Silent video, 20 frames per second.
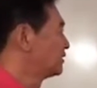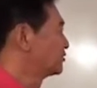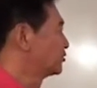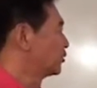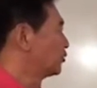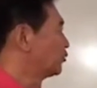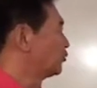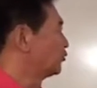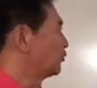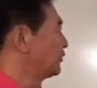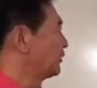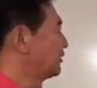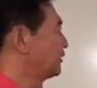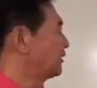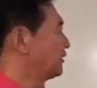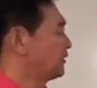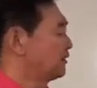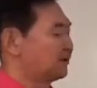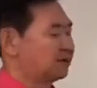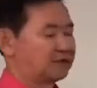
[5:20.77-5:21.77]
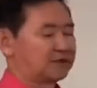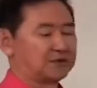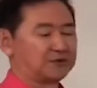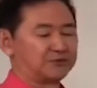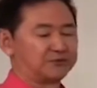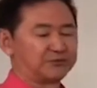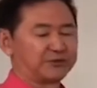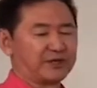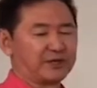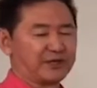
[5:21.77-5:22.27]
so we
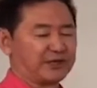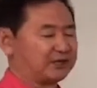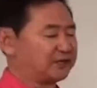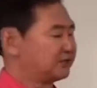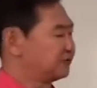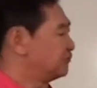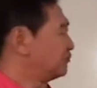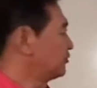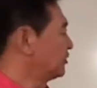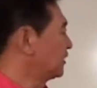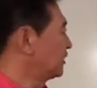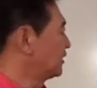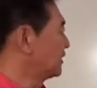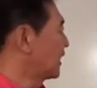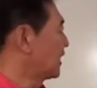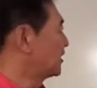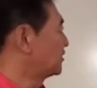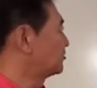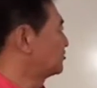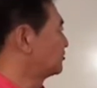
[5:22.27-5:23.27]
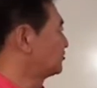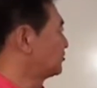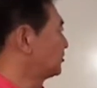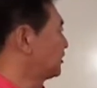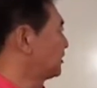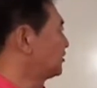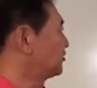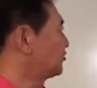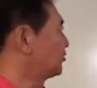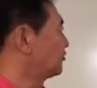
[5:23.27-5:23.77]
like
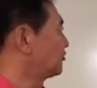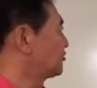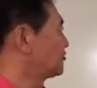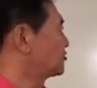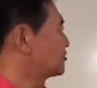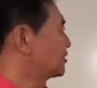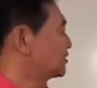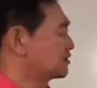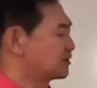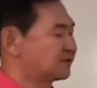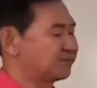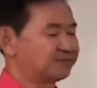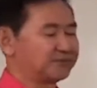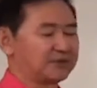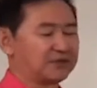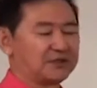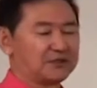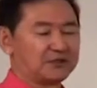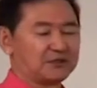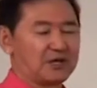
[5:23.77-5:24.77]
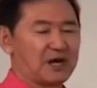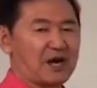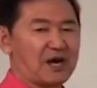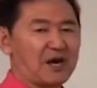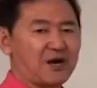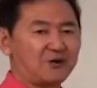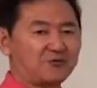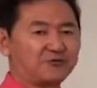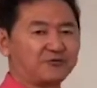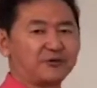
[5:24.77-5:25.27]
to introduce some
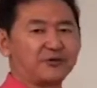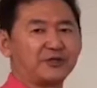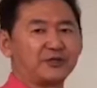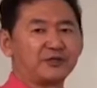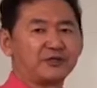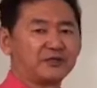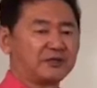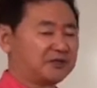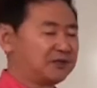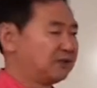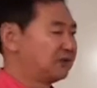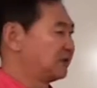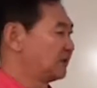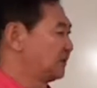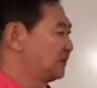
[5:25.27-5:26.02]
how we